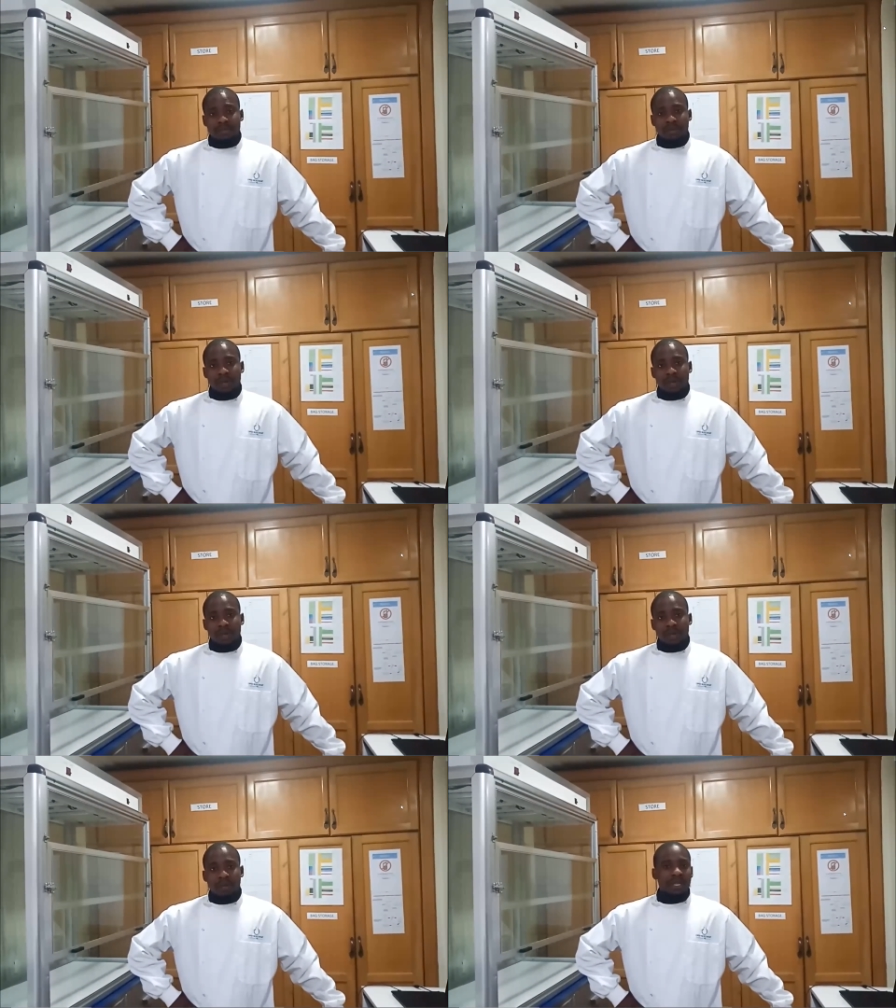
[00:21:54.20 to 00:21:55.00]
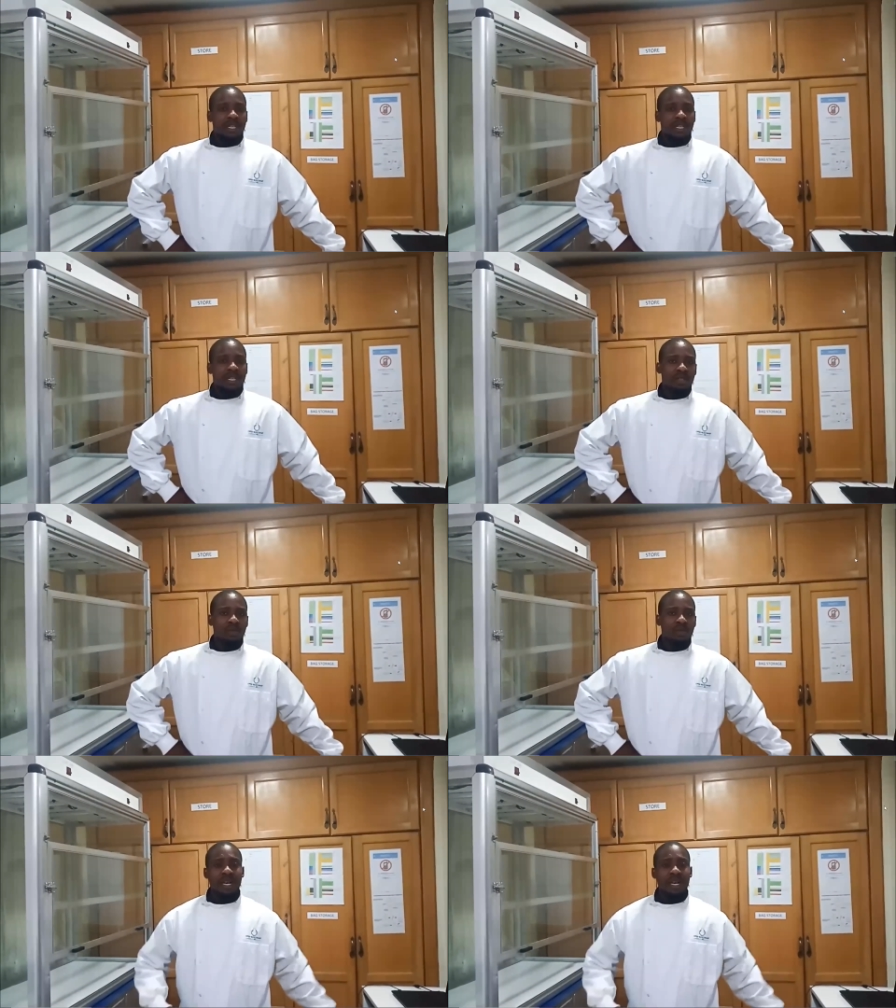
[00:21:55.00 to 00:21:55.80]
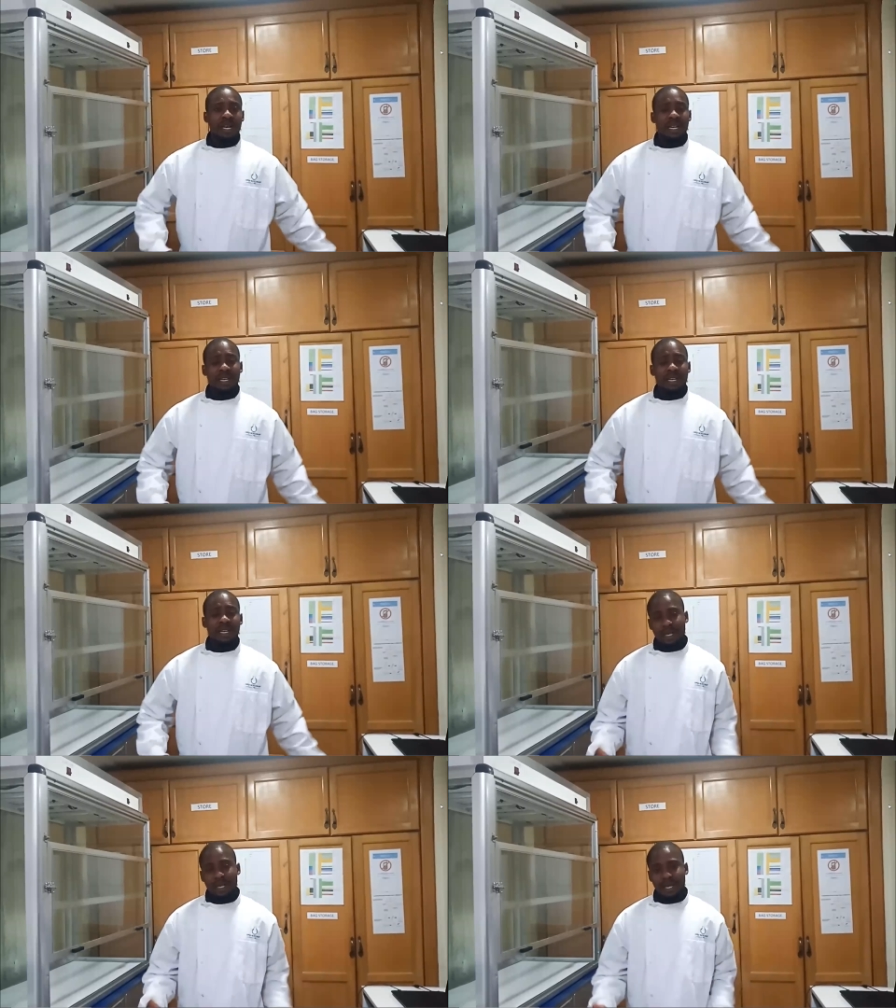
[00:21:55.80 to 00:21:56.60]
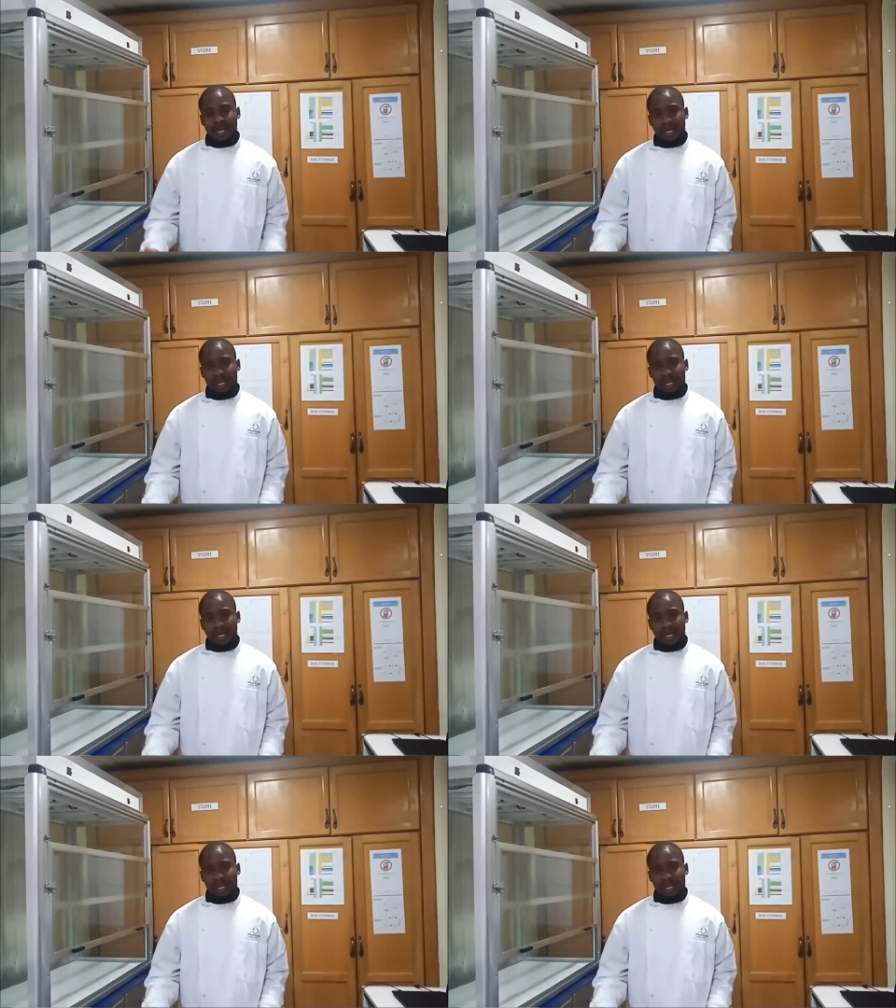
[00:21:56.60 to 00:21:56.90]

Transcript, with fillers: we are so, like I said from the beginning, super excited